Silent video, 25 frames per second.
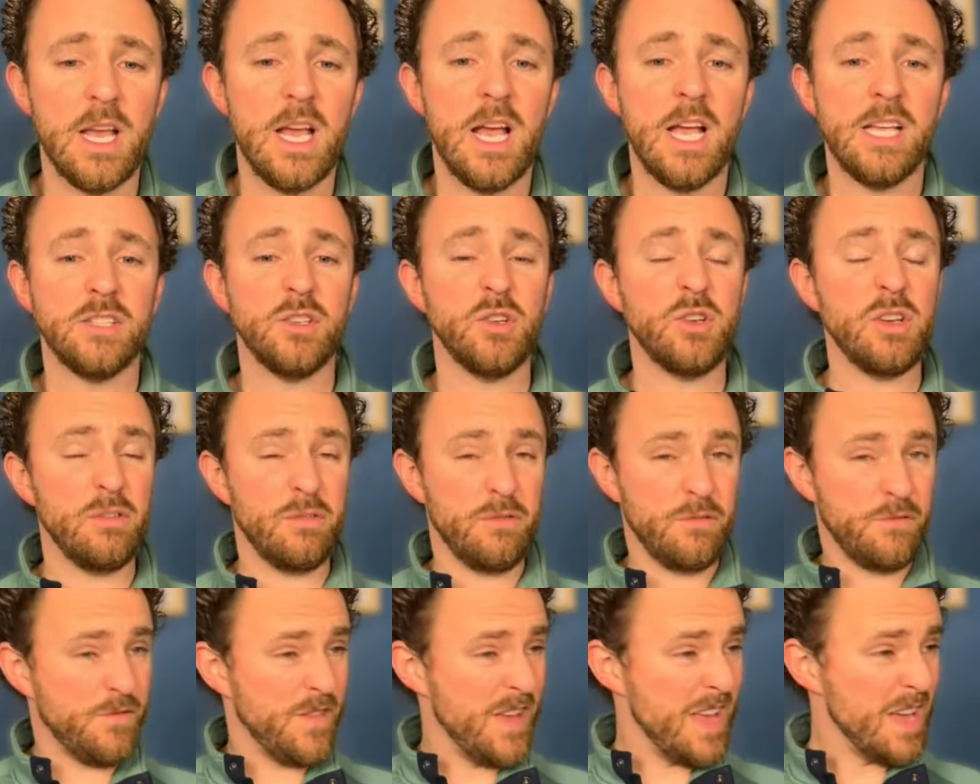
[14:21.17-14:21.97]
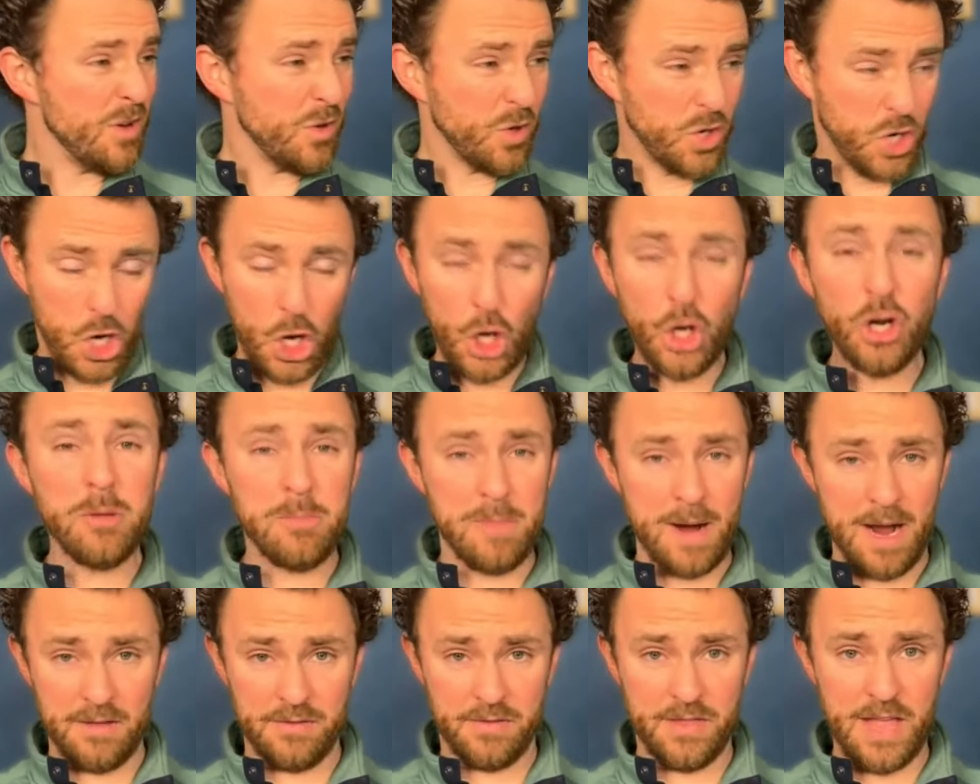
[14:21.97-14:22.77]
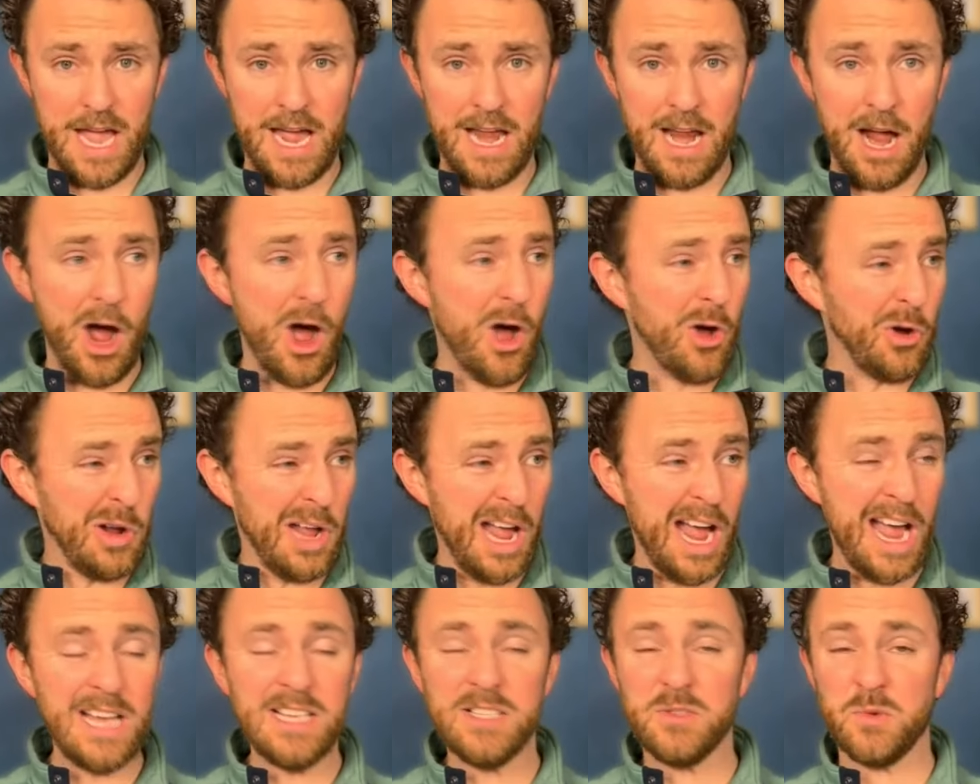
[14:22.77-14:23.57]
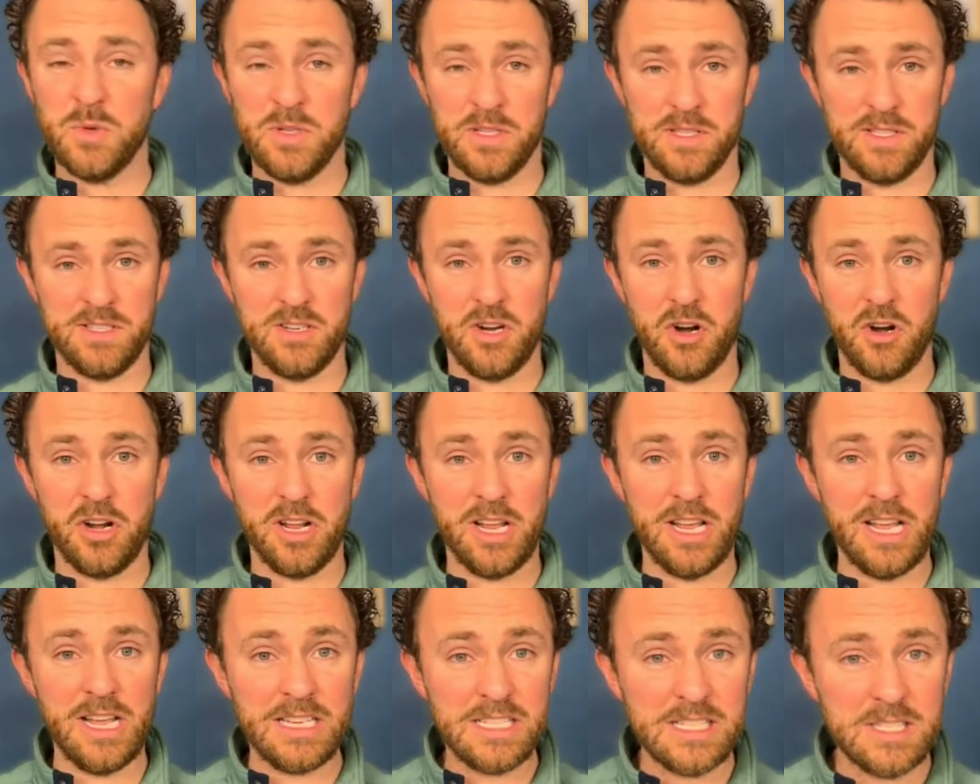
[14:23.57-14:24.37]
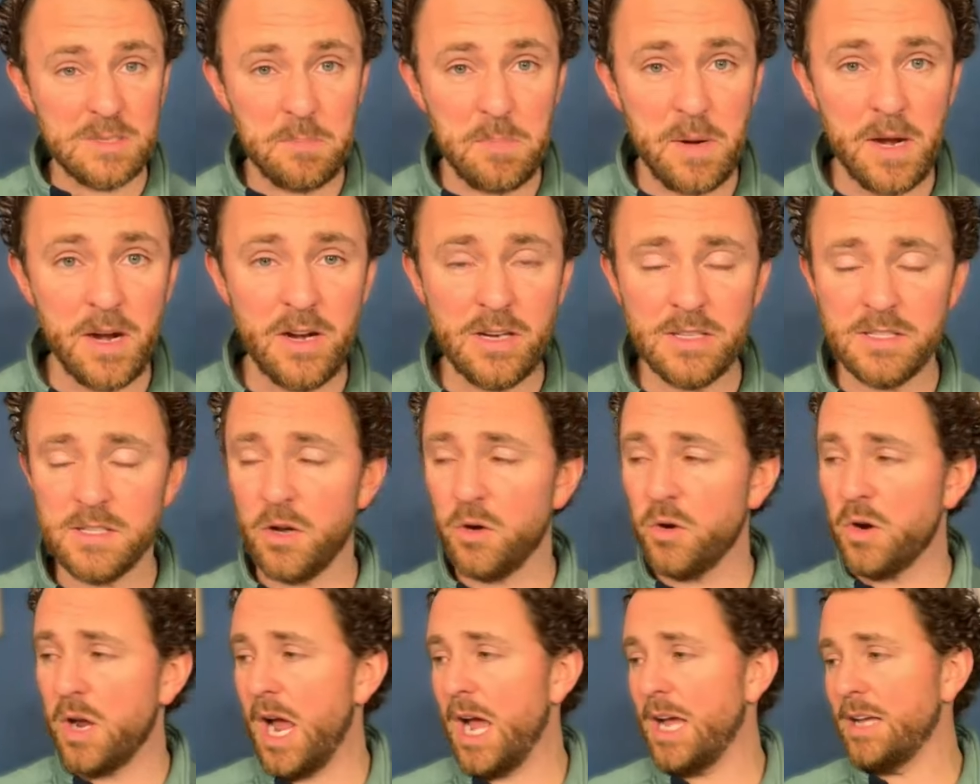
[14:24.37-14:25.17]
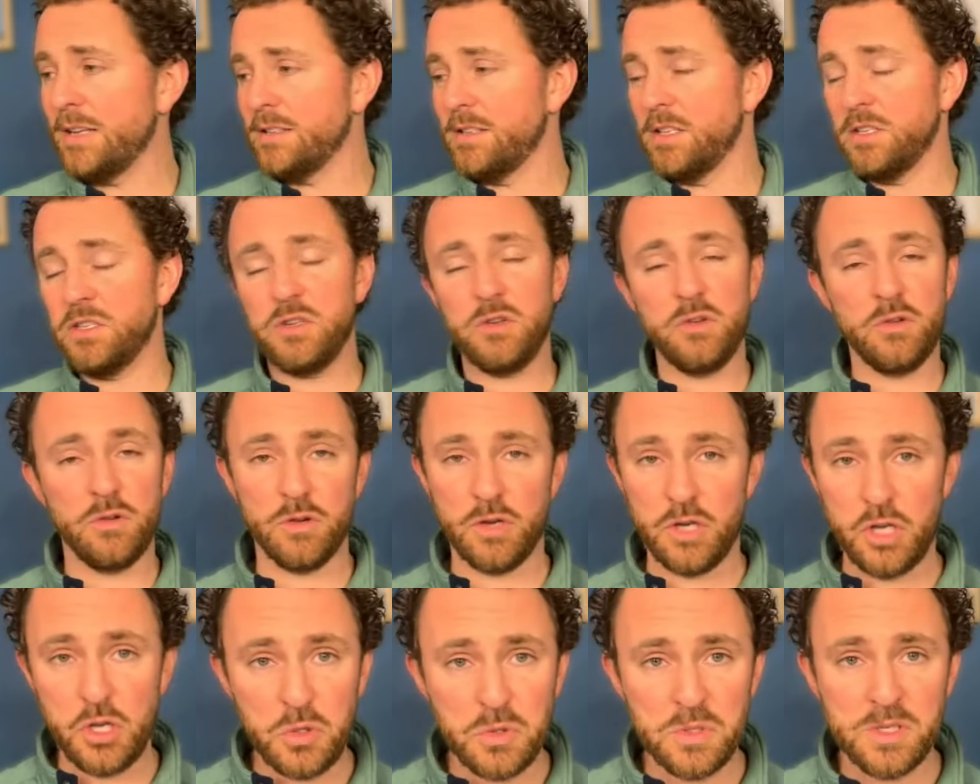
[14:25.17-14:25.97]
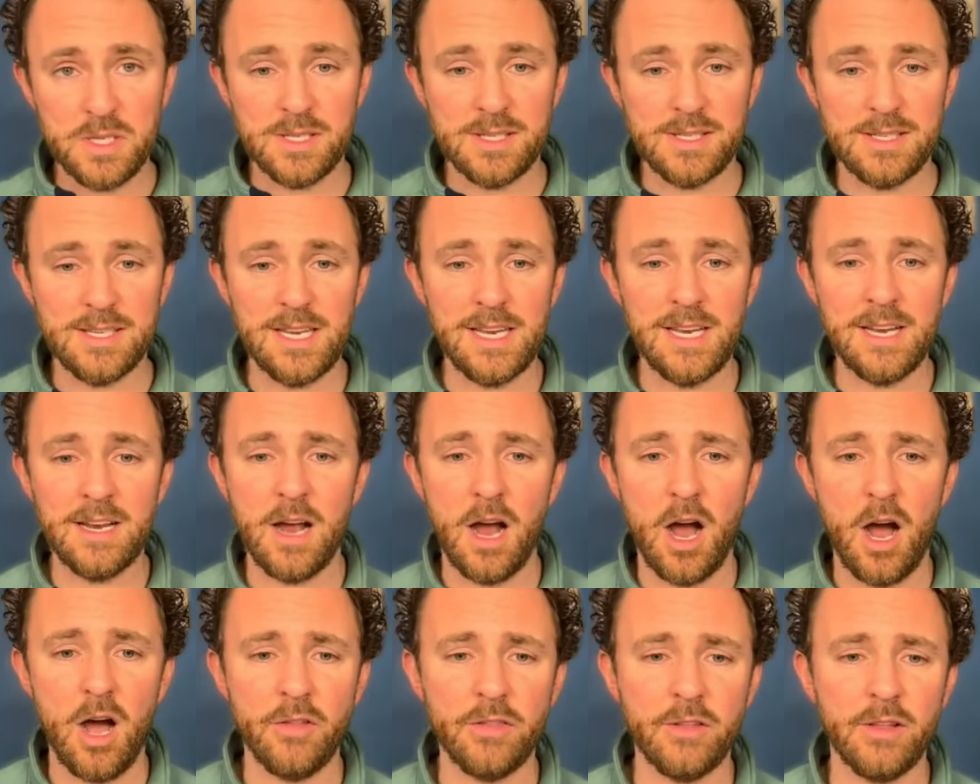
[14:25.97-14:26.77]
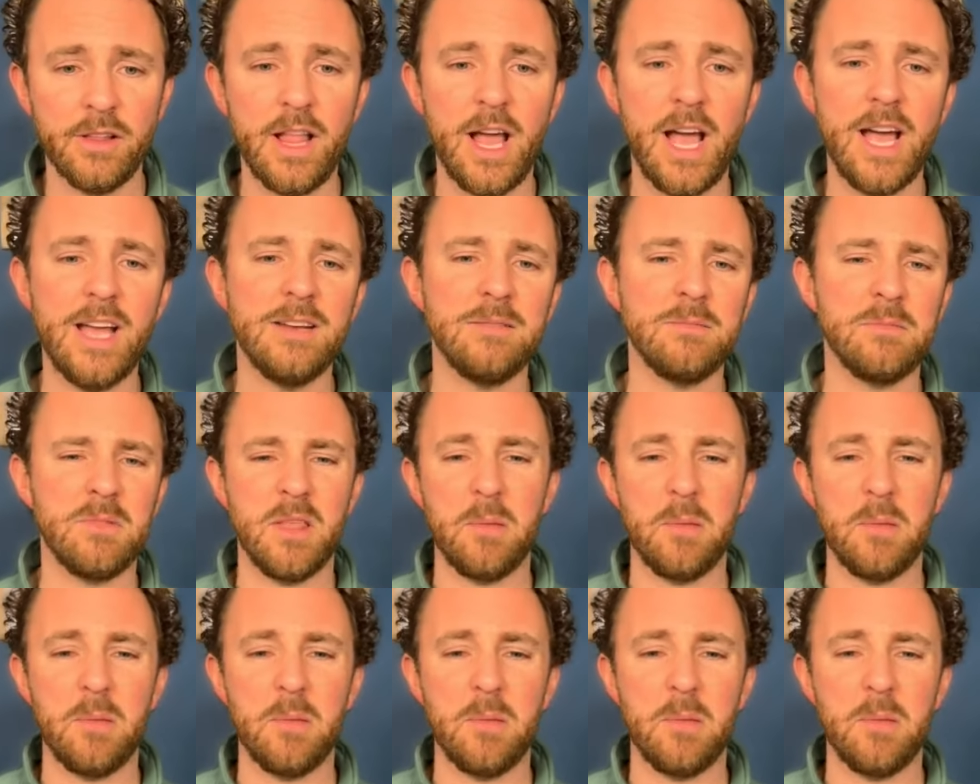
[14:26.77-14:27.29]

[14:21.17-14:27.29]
So you feel good about that. All guys with starting experience, all guys that you're used to seeing on the line.